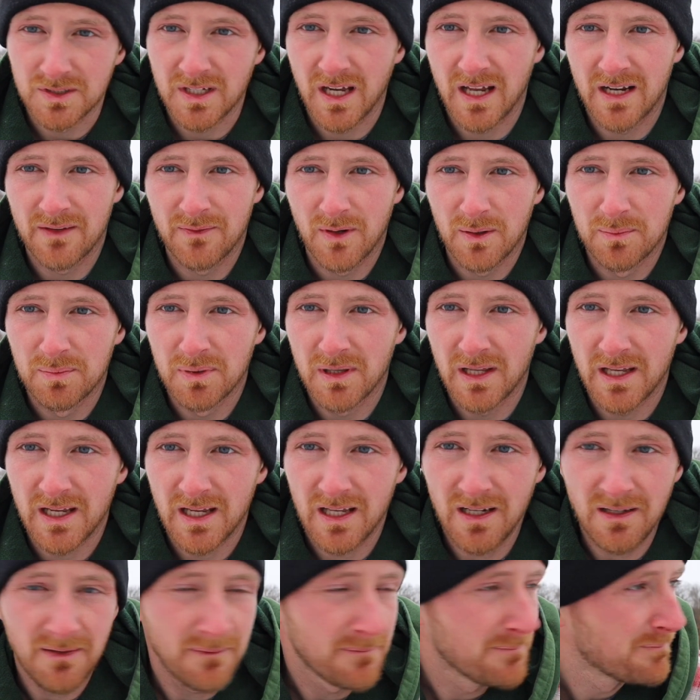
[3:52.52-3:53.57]
is kind of our
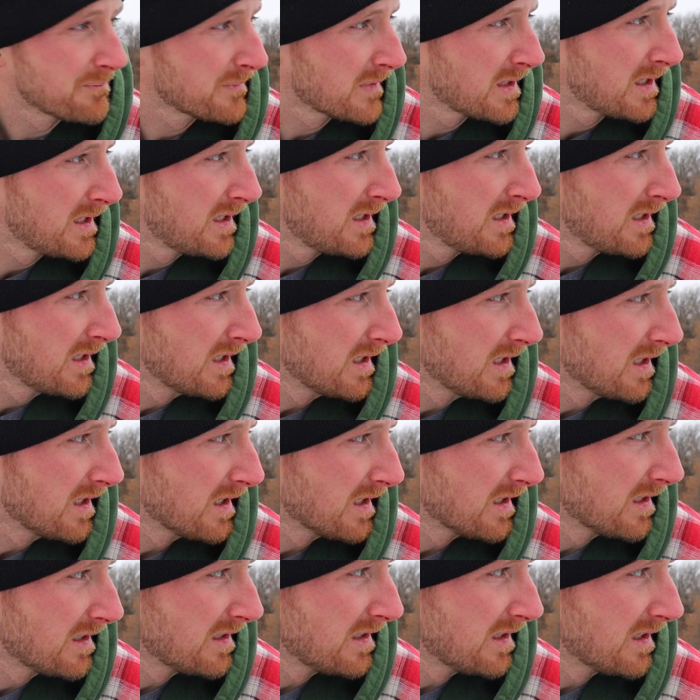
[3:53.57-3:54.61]
plan.
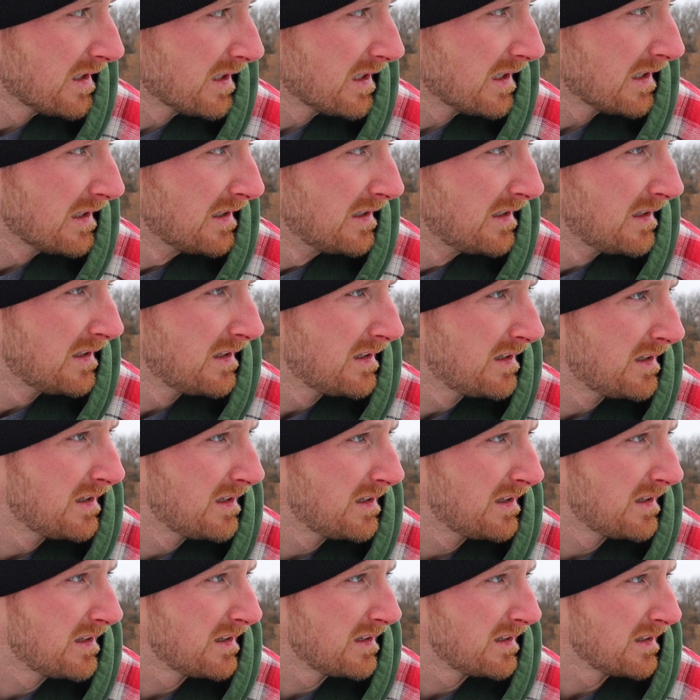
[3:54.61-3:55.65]
And and
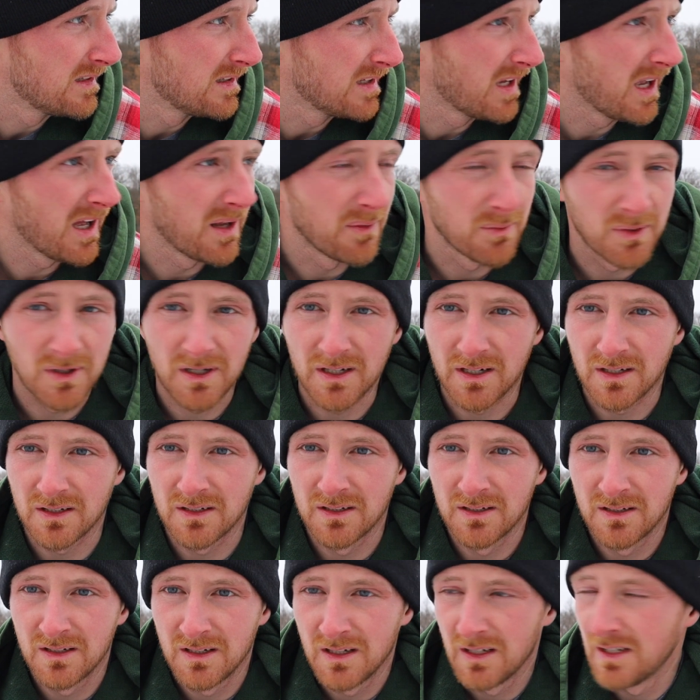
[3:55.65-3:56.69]
we're
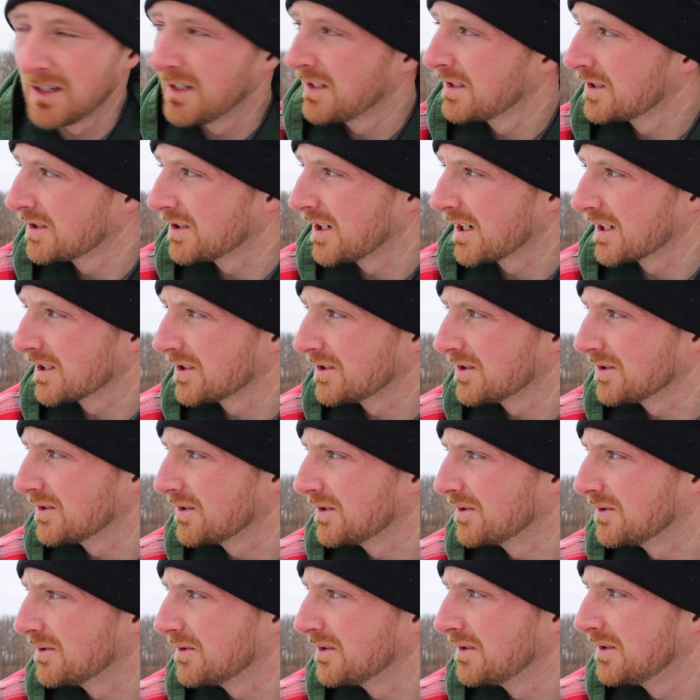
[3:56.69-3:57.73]
gonna try to show
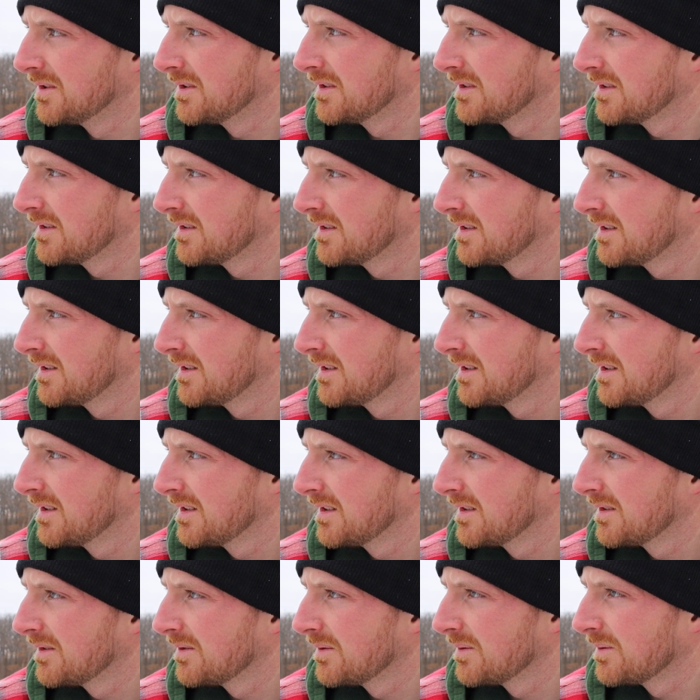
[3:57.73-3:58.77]
you
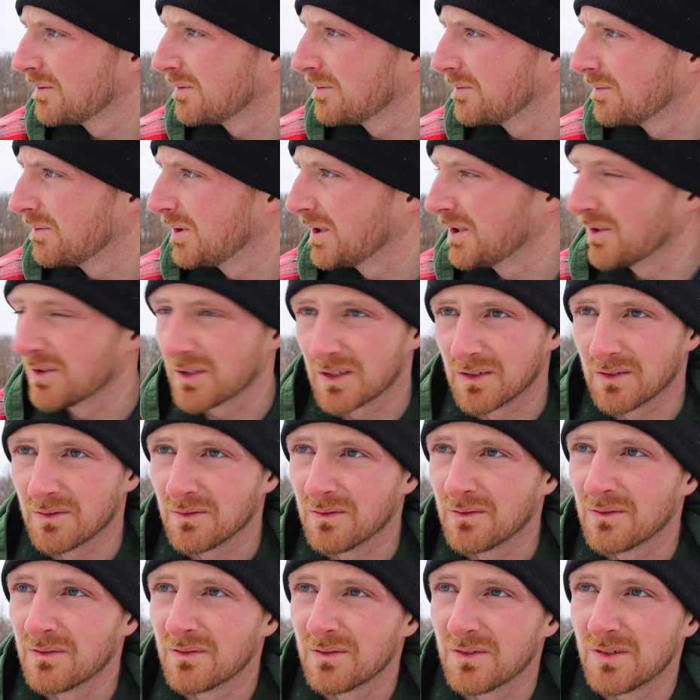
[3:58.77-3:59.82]
what you can
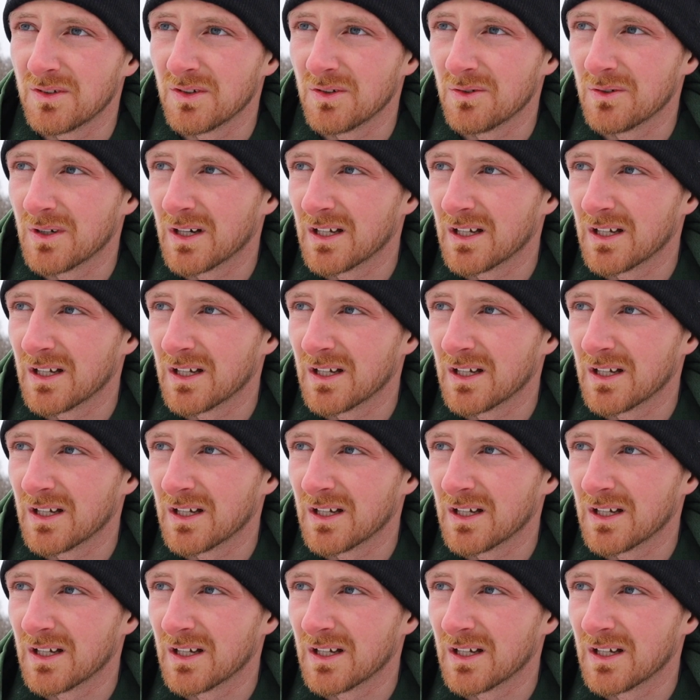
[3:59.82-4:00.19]
do